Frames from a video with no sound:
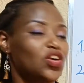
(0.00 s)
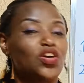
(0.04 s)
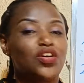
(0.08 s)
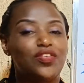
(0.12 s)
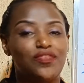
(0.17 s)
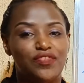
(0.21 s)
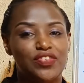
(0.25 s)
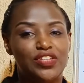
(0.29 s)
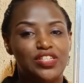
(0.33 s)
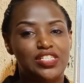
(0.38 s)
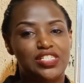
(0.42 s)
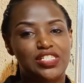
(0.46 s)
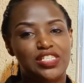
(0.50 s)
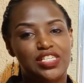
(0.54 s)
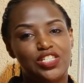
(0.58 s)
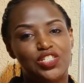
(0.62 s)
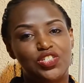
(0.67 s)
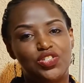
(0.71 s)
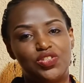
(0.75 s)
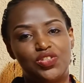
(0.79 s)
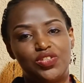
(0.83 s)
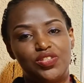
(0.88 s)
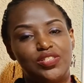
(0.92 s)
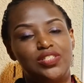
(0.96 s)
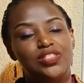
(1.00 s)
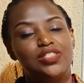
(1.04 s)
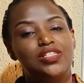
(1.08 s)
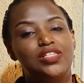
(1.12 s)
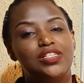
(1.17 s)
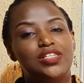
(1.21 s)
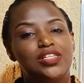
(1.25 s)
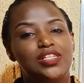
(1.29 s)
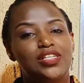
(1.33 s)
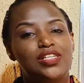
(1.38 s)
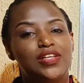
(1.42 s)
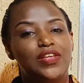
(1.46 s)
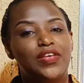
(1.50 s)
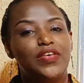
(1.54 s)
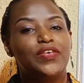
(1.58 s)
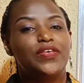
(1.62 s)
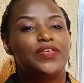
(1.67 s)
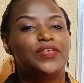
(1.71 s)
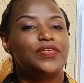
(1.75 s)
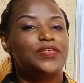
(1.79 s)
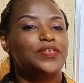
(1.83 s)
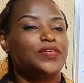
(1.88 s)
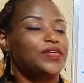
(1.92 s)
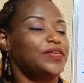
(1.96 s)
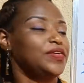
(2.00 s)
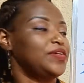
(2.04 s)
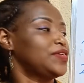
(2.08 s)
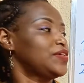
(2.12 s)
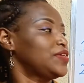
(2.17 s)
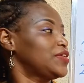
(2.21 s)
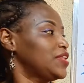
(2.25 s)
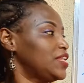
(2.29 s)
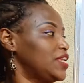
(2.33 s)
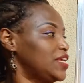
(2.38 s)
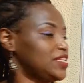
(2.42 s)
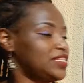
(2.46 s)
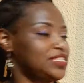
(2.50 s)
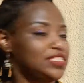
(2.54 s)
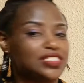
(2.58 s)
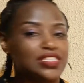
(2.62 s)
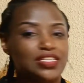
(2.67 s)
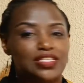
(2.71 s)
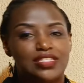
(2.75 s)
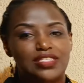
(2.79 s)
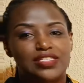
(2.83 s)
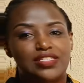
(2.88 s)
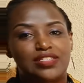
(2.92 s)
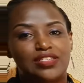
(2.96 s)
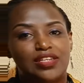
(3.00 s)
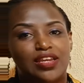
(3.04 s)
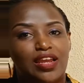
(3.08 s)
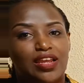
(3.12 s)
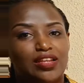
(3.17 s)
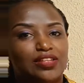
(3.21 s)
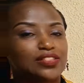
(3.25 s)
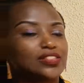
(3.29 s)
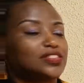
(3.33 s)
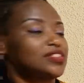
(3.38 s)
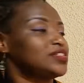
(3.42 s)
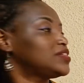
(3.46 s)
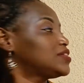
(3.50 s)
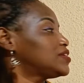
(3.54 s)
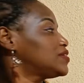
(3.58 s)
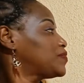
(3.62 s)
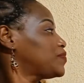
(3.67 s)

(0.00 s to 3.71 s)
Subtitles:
conversation. Let's start.